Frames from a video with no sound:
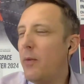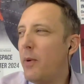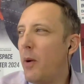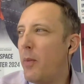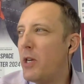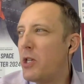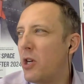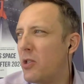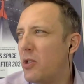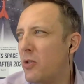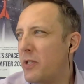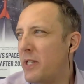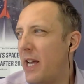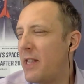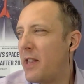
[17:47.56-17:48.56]
we should
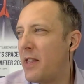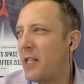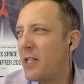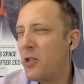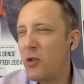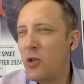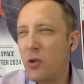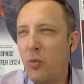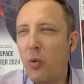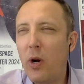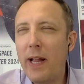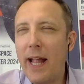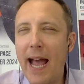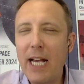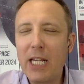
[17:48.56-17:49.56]
also say that this is just
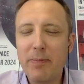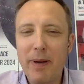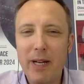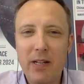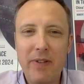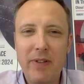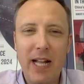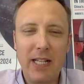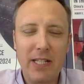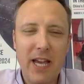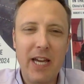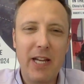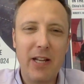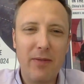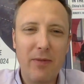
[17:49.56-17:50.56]
one aspect of that
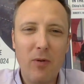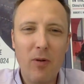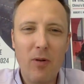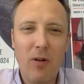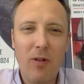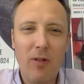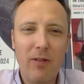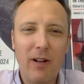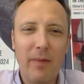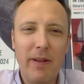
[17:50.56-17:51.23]
executive order.